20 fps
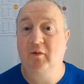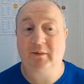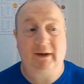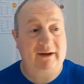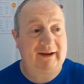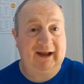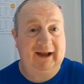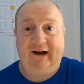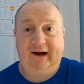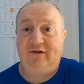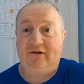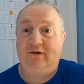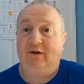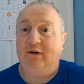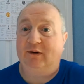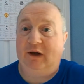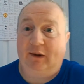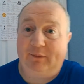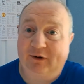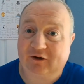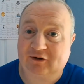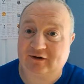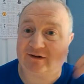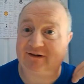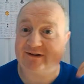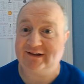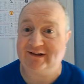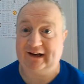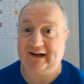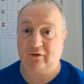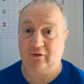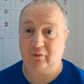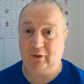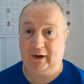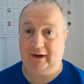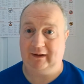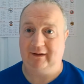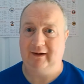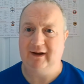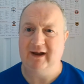attackers on the opposition side as
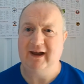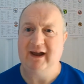well.